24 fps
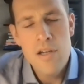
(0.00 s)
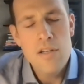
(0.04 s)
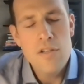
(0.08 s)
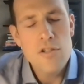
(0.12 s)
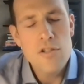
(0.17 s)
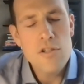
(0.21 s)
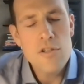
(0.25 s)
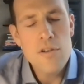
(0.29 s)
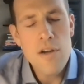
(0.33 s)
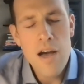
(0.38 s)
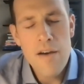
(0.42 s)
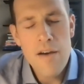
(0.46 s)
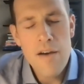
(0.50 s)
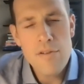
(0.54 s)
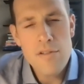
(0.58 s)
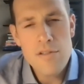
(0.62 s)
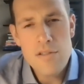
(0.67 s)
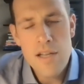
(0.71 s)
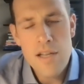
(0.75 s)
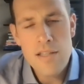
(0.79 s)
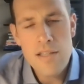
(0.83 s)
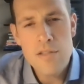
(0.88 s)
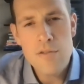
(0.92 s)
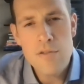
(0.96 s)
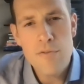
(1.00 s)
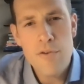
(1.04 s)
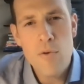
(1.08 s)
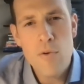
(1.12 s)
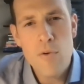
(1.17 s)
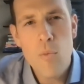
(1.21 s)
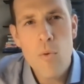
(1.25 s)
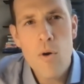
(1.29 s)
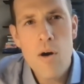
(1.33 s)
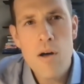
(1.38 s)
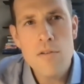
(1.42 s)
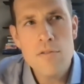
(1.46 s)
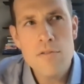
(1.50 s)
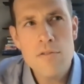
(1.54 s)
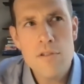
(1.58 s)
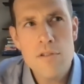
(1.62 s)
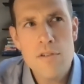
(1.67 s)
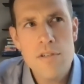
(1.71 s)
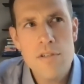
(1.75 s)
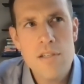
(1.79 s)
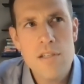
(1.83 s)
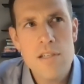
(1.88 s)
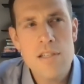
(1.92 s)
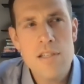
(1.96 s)
Do you have a sense for
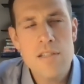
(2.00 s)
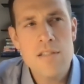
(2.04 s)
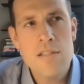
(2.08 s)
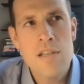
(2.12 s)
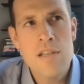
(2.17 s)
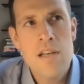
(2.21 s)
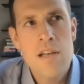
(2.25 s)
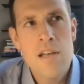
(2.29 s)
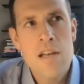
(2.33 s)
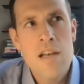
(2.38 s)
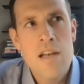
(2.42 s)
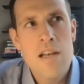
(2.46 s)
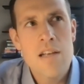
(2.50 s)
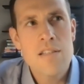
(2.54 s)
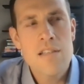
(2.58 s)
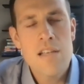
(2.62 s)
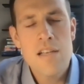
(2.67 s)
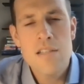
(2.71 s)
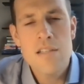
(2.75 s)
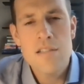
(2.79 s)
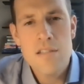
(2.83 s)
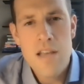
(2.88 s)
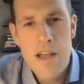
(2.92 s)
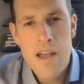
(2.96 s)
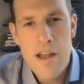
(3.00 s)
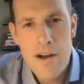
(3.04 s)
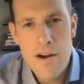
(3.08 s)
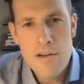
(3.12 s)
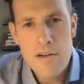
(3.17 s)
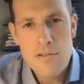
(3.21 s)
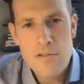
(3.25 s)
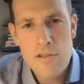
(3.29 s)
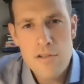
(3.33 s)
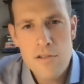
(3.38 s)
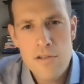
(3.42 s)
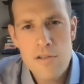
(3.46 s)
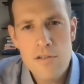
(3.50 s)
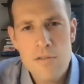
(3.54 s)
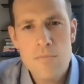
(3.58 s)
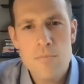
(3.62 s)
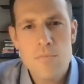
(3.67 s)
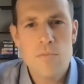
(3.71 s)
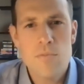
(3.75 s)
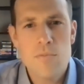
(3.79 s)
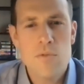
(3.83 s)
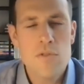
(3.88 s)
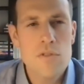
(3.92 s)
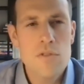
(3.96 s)
Walter? Is his character
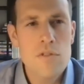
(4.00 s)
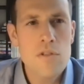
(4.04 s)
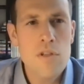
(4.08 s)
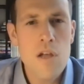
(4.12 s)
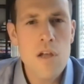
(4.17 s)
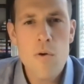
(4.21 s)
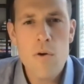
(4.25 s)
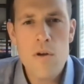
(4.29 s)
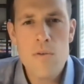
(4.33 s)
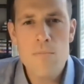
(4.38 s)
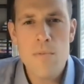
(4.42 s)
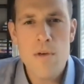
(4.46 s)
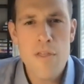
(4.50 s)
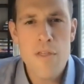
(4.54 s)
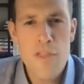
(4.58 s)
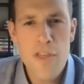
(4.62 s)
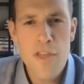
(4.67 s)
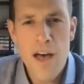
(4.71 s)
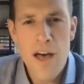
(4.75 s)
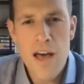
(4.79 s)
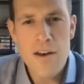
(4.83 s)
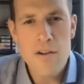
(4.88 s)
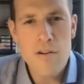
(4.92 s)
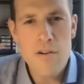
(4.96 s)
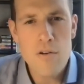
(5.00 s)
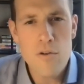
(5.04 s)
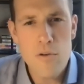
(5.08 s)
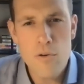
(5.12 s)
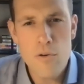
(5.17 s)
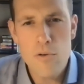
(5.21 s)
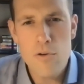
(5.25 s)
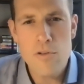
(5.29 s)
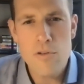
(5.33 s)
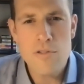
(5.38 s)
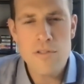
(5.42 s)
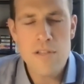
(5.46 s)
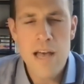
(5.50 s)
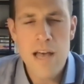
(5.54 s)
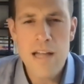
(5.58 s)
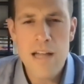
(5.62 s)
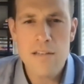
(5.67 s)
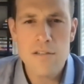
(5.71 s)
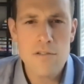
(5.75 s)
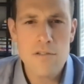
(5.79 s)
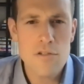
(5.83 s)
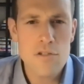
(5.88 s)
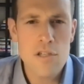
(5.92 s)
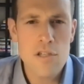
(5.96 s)
slow and methodical, or is
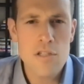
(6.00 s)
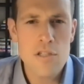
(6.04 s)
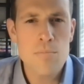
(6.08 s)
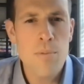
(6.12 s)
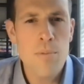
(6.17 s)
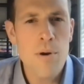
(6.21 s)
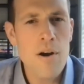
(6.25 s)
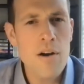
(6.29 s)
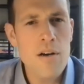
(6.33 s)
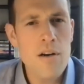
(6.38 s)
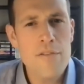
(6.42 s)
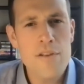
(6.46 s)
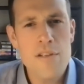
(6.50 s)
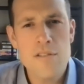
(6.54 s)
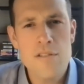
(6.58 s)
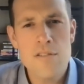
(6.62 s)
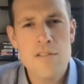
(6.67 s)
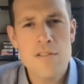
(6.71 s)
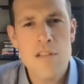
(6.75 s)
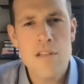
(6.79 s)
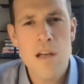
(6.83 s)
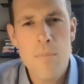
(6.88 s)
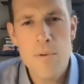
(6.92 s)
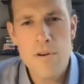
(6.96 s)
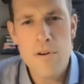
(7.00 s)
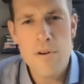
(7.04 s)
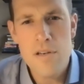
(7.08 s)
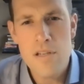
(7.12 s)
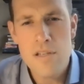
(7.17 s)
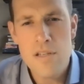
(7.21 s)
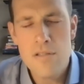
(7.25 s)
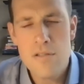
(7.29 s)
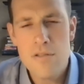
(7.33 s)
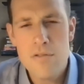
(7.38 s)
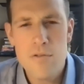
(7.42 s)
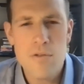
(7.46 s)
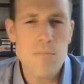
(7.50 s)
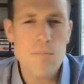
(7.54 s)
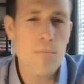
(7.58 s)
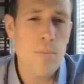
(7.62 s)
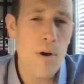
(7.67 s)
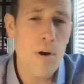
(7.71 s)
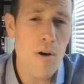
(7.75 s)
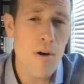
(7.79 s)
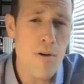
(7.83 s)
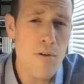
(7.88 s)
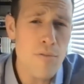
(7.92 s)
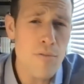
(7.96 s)
that just part of his stubbornness, or
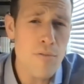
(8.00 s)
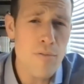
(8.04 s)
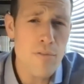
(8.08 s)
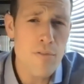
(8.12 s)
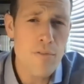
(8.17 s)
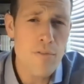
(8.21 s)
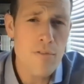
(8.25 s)
both?